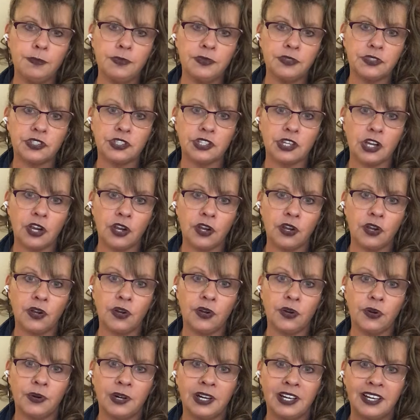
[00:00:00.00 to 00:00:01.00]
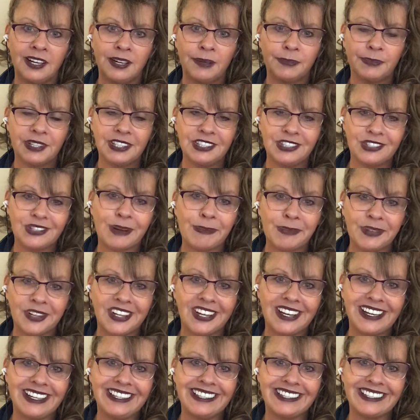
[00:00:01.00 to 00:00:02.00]
So please drop a
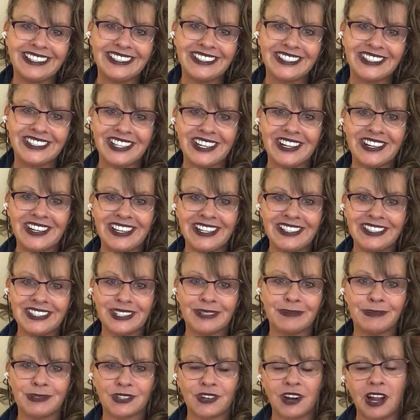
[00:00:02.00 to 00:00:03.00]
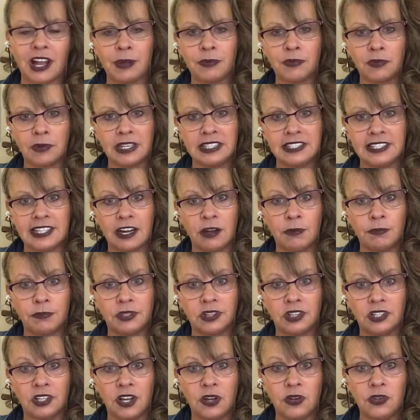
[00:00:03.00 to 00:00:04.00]
like, share, and subscribe right down
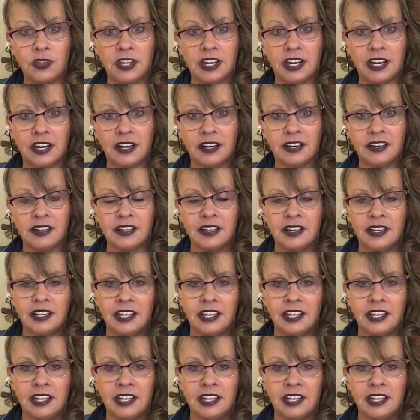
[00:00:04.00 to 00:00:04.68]
below there.